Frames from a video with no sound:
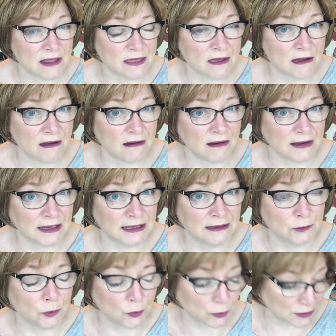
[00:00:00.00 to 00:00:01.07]
that I
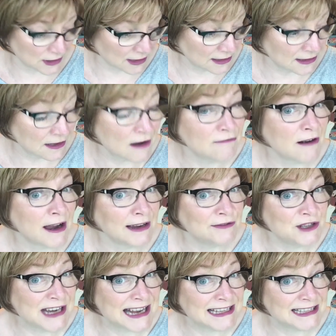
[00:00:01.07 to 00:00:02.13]
ordered arrived
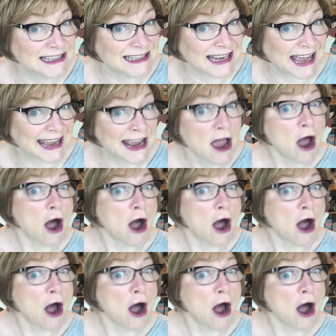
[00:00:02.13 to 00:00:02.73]
yesterday